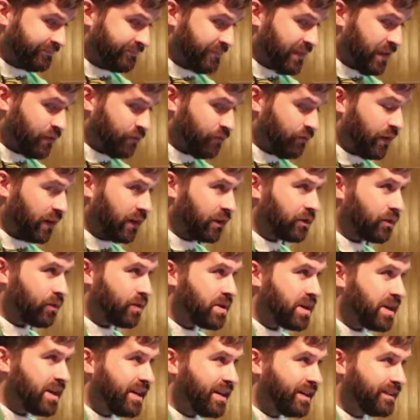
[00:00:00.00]
than
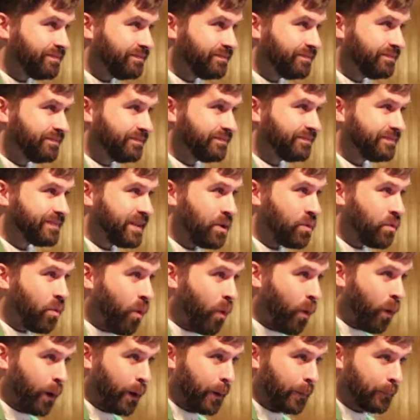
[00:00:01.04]
victory in
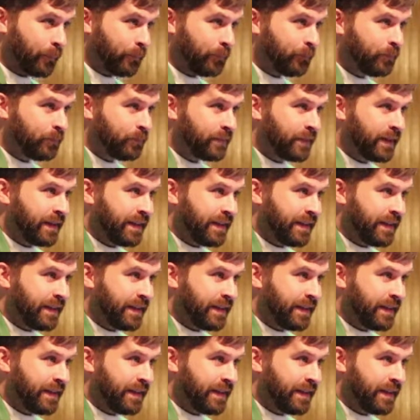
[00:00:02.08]
war.